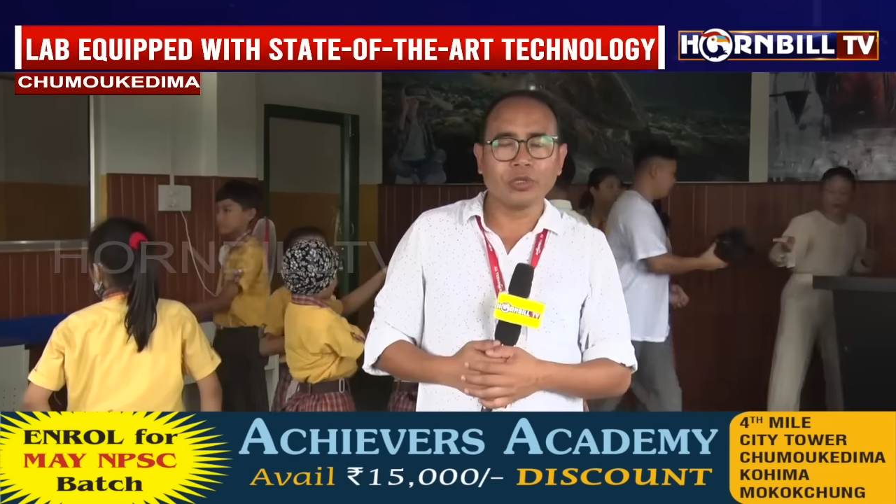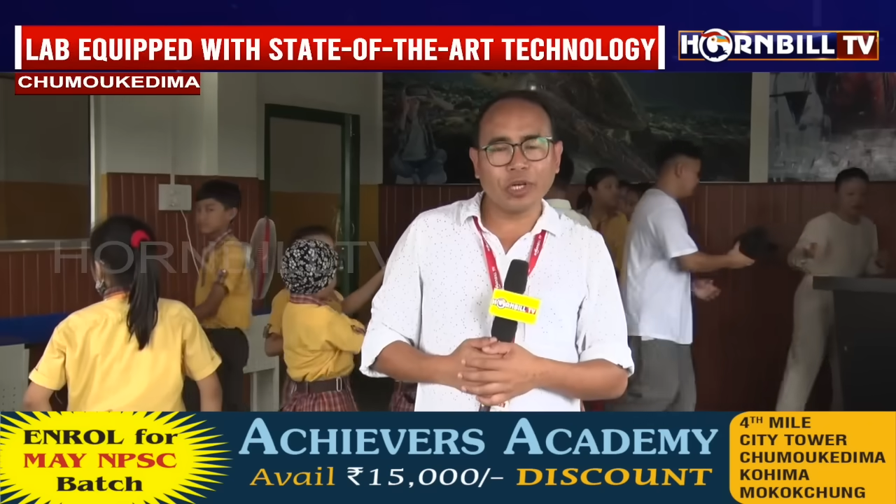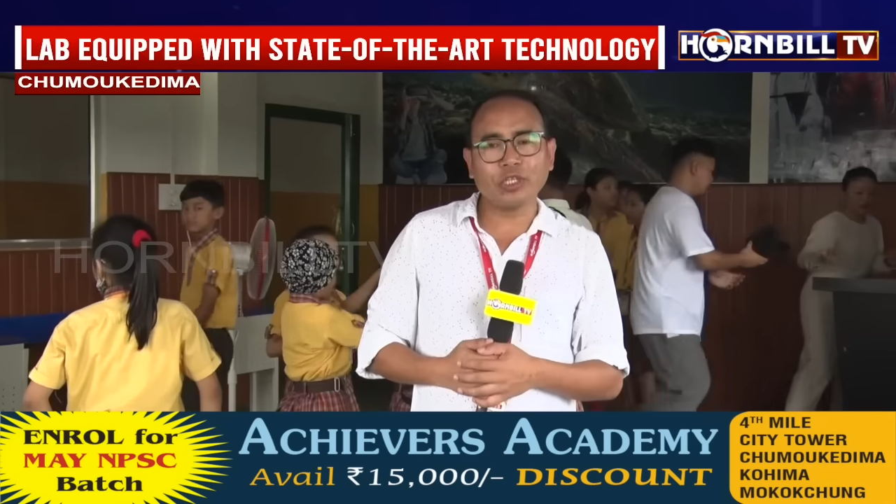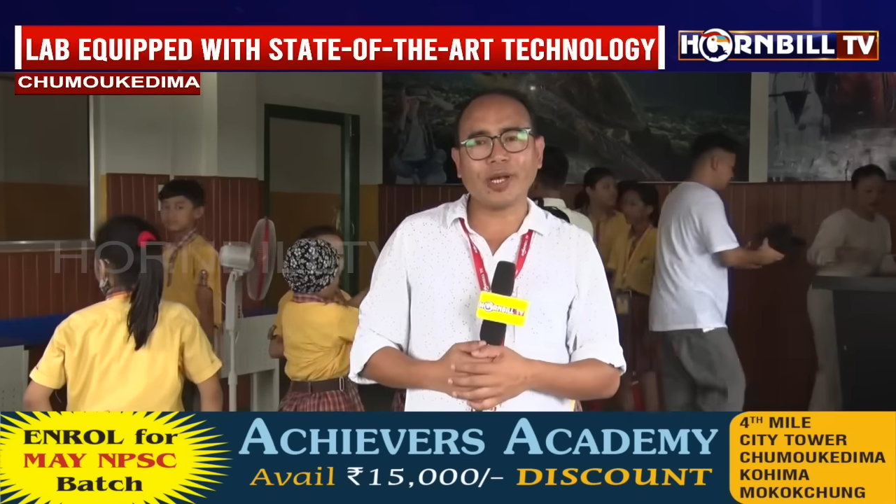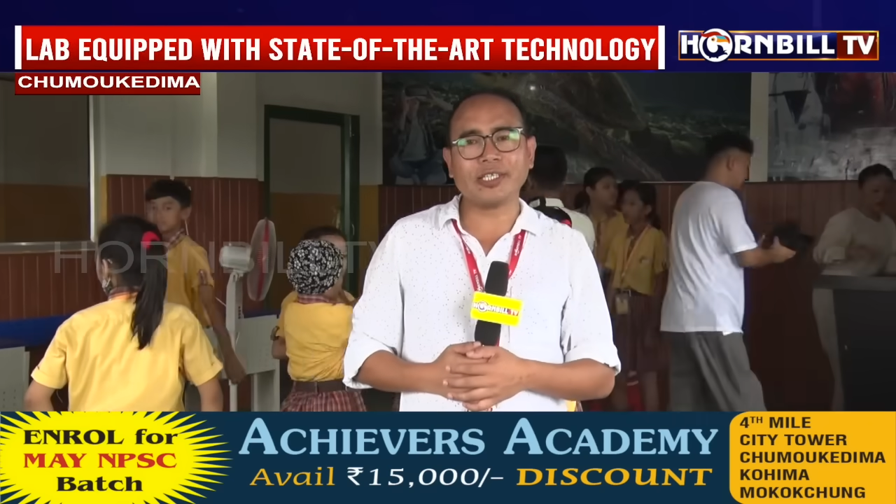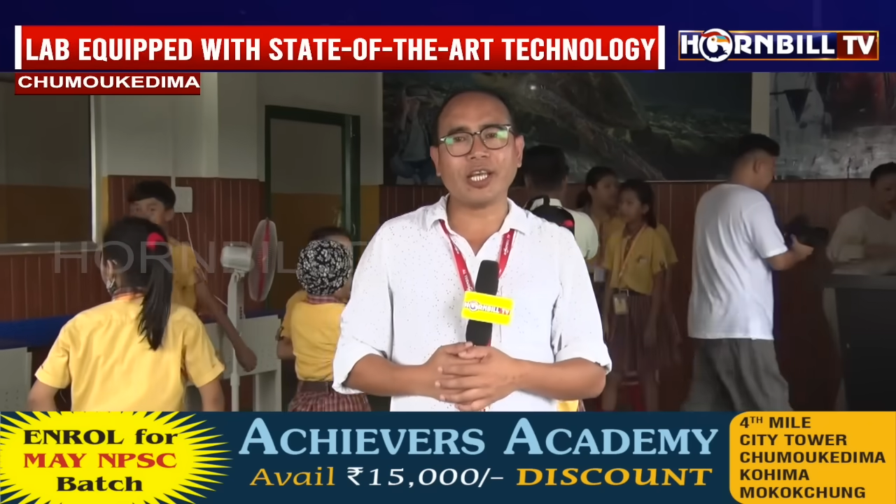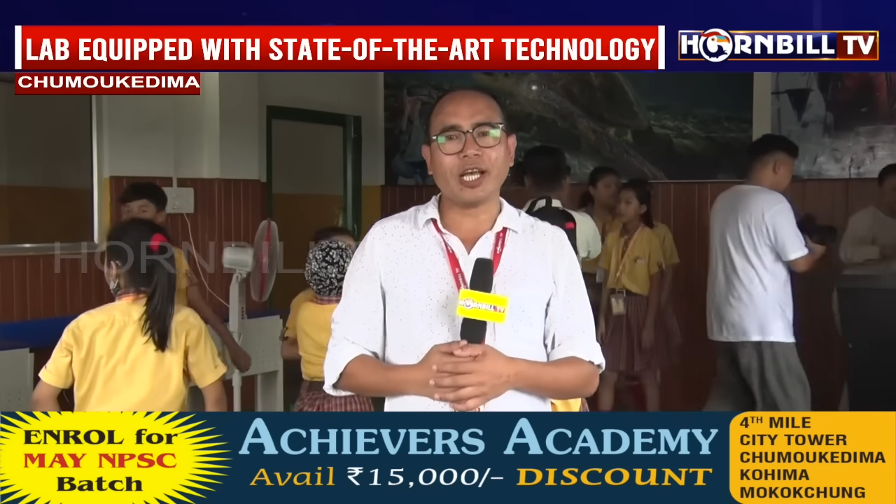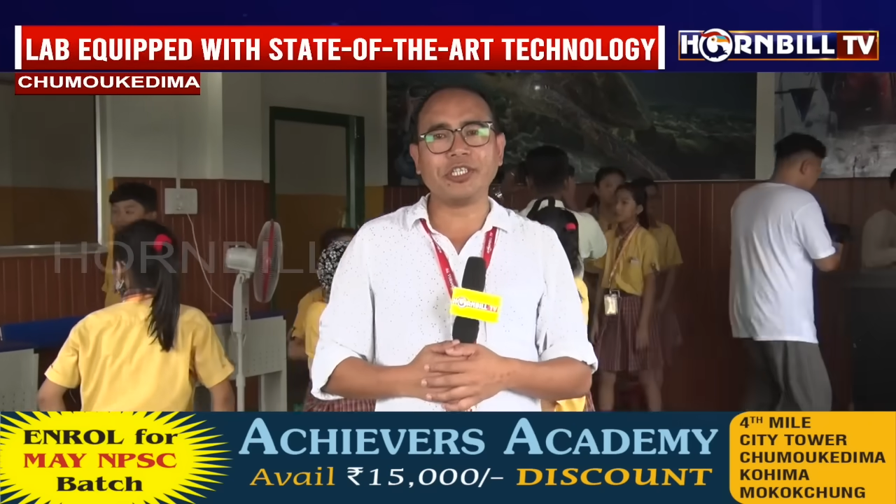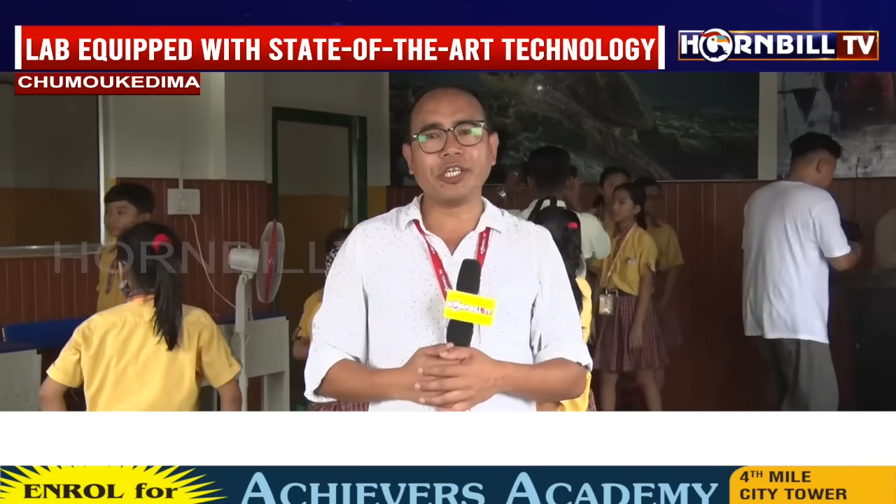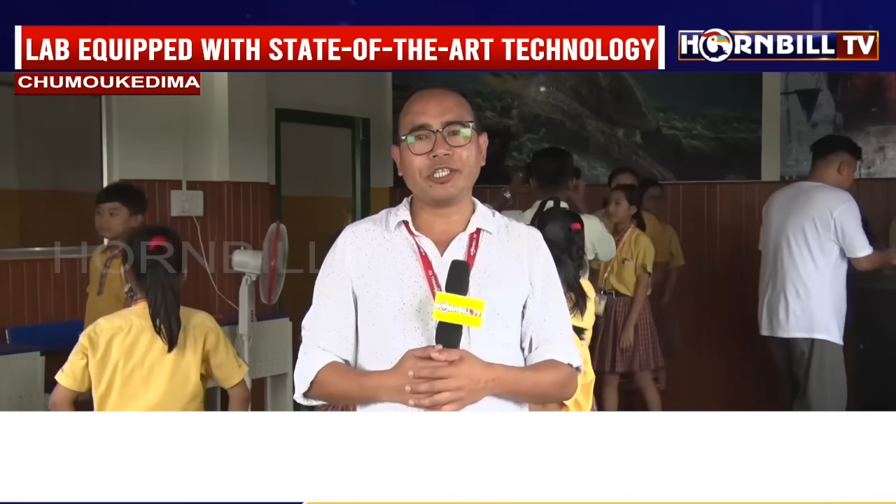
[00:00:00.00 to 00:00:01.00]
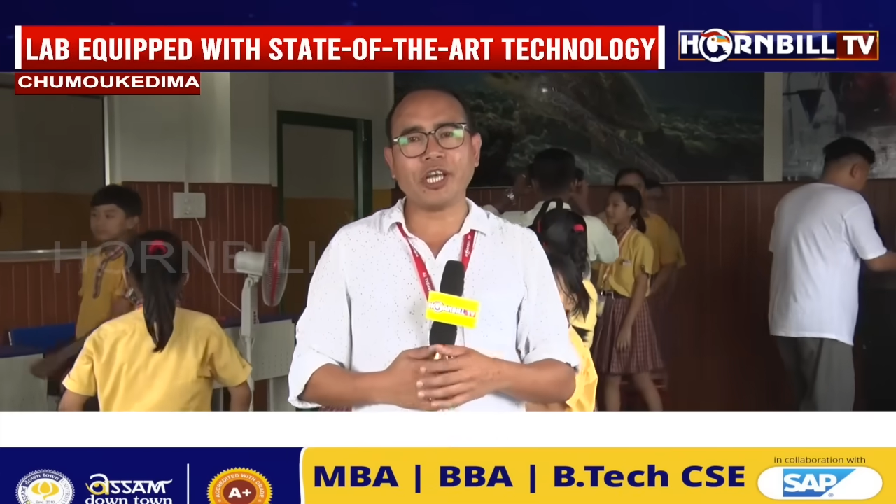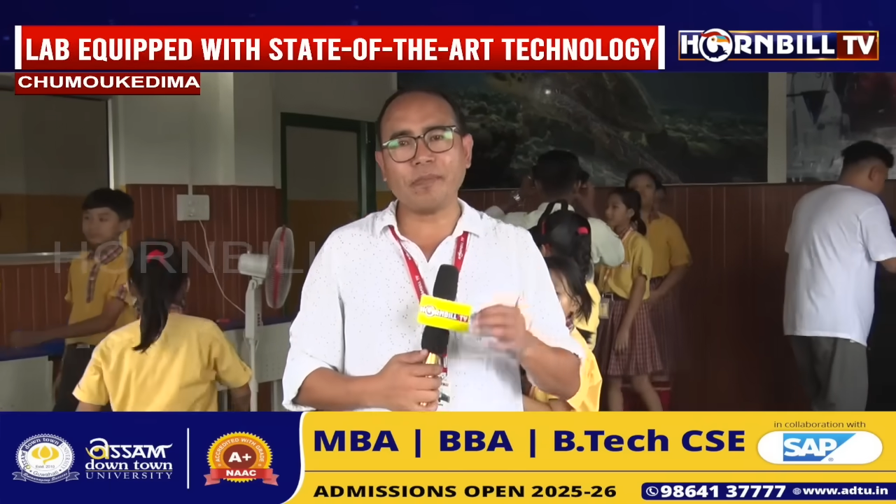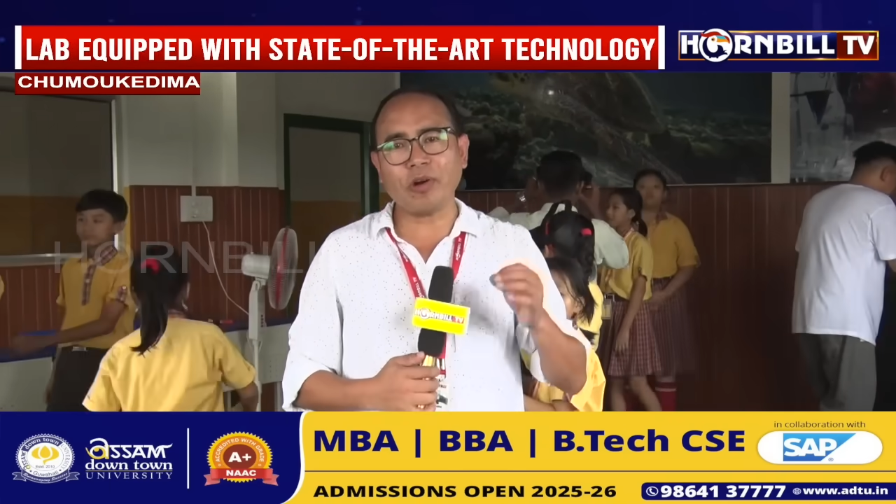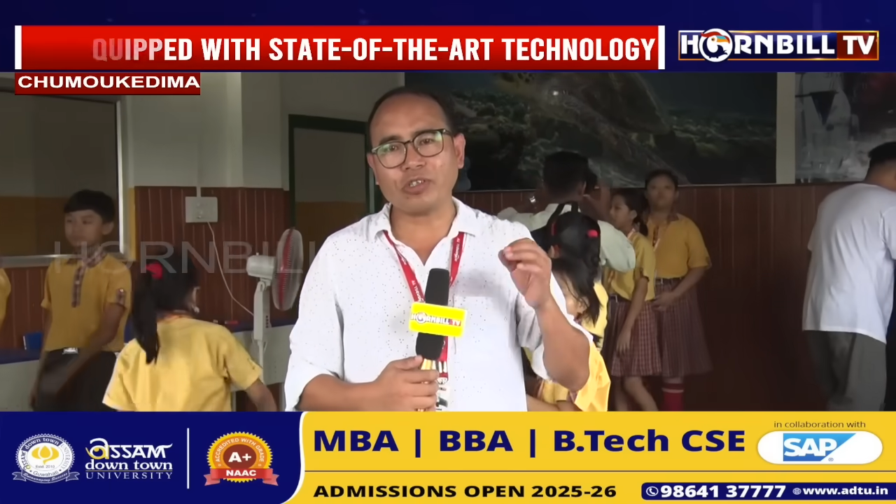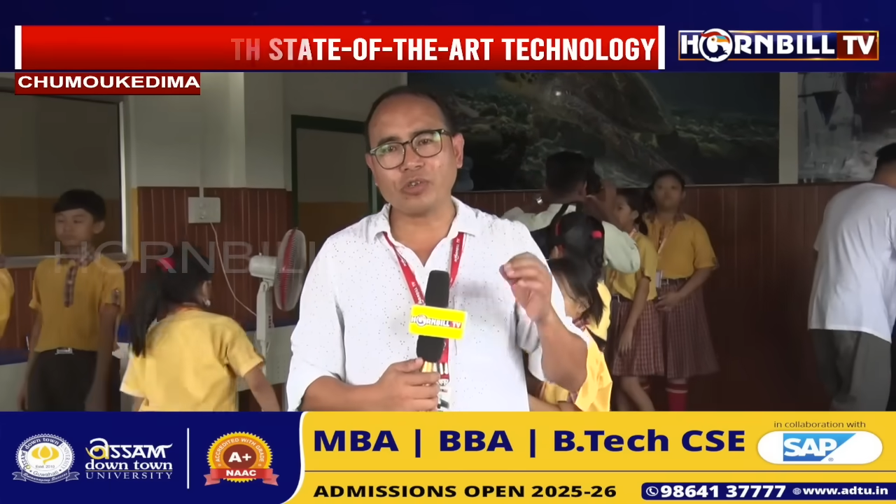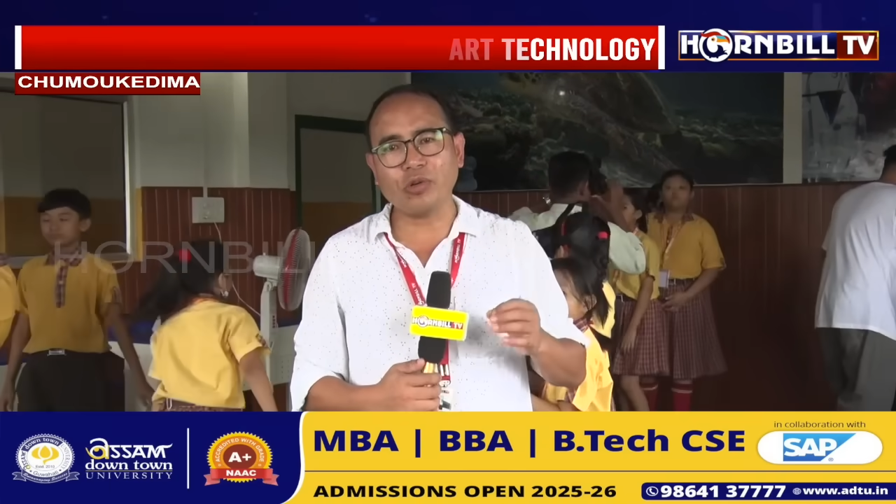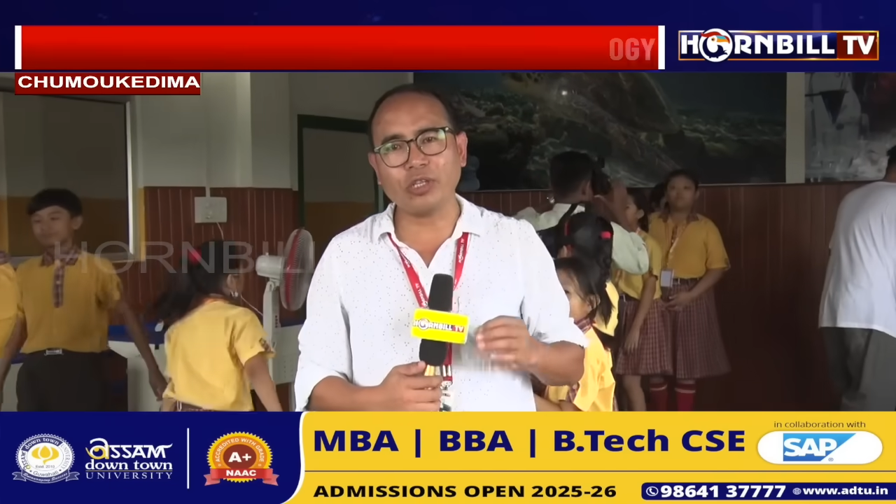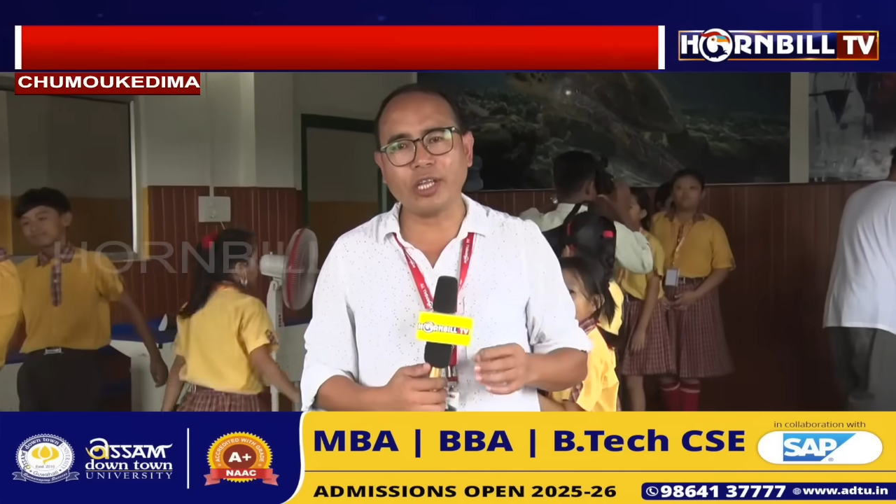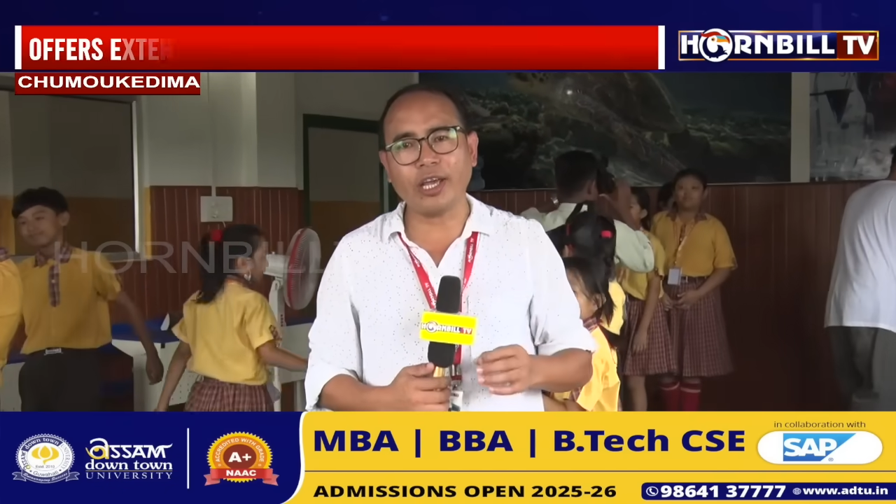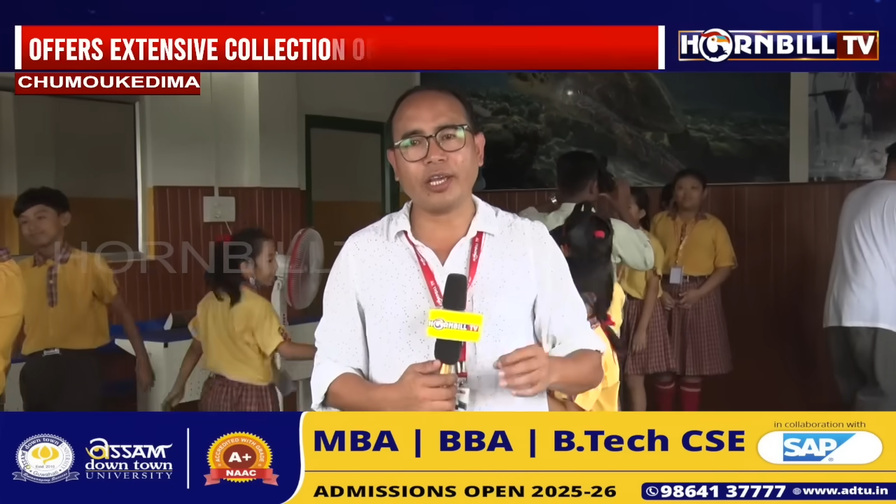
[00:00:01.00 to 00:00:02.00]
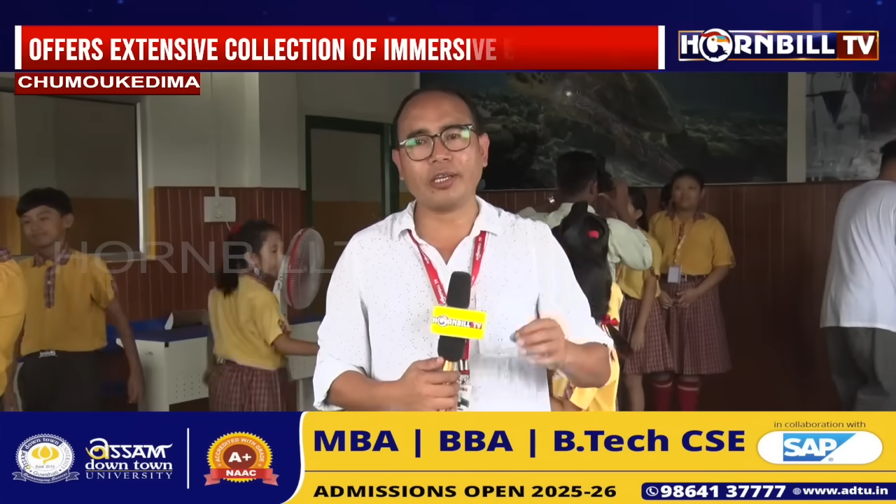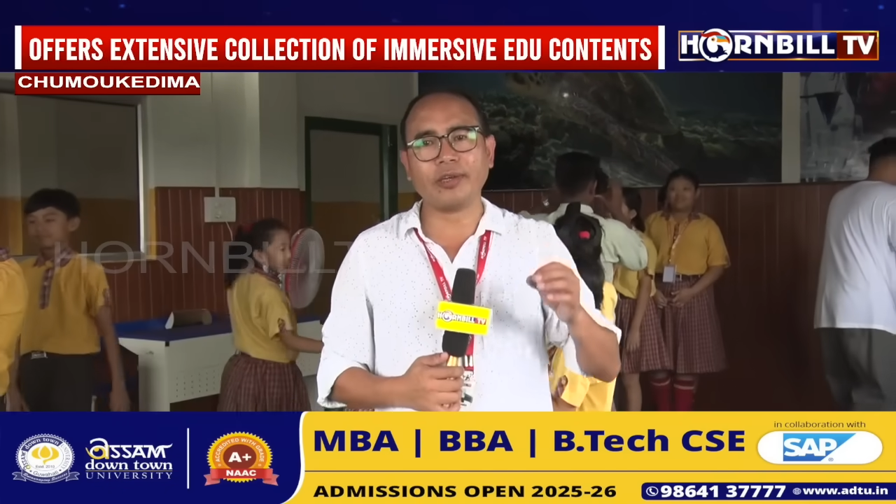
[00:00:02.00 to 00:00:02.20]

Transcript: So it was today at Shemrock School, the